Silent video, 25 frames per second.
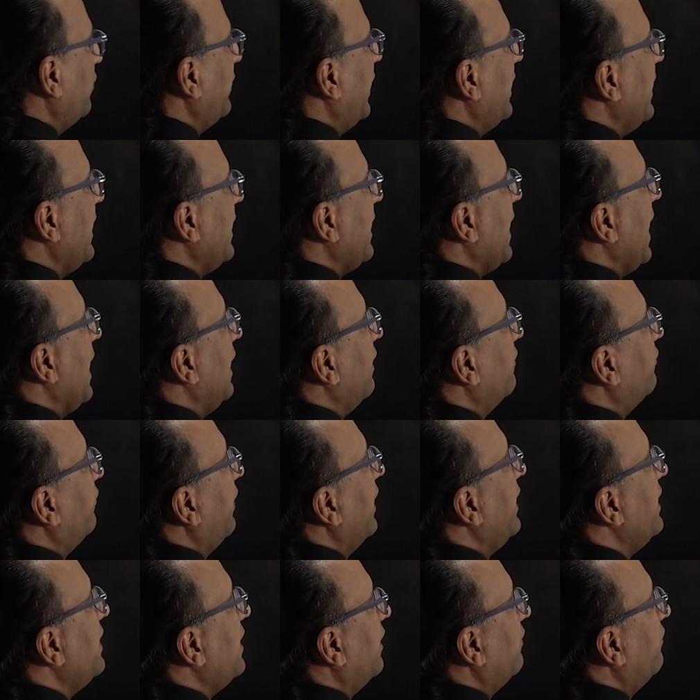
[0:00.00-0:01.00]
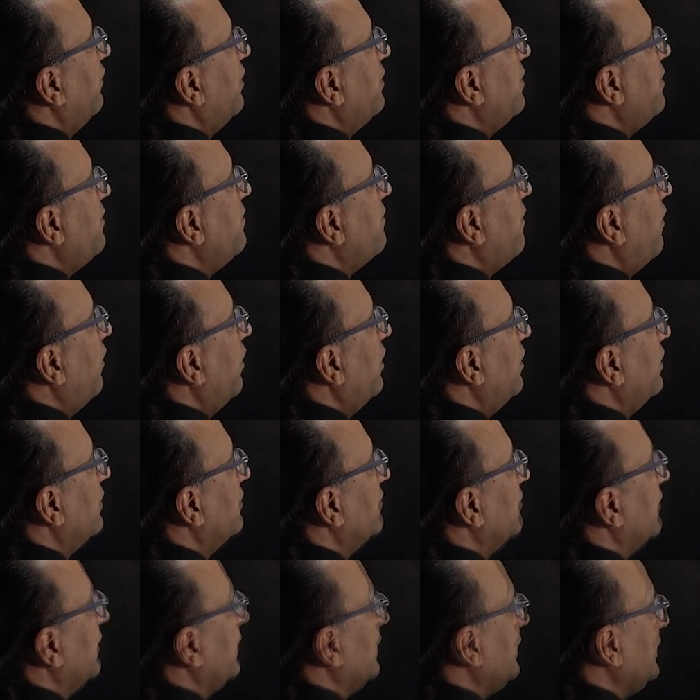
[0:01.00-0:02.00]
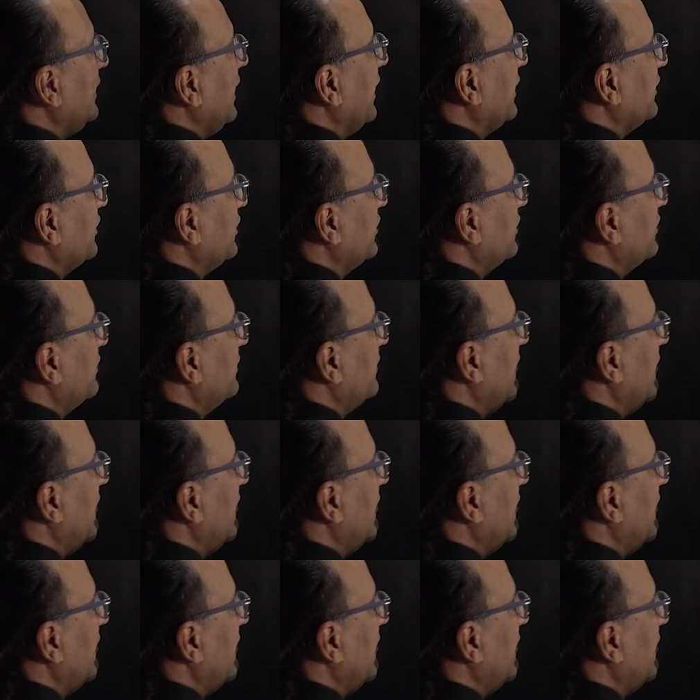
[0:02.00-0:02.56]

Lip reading: telling L5 nerve will be involved? Yes,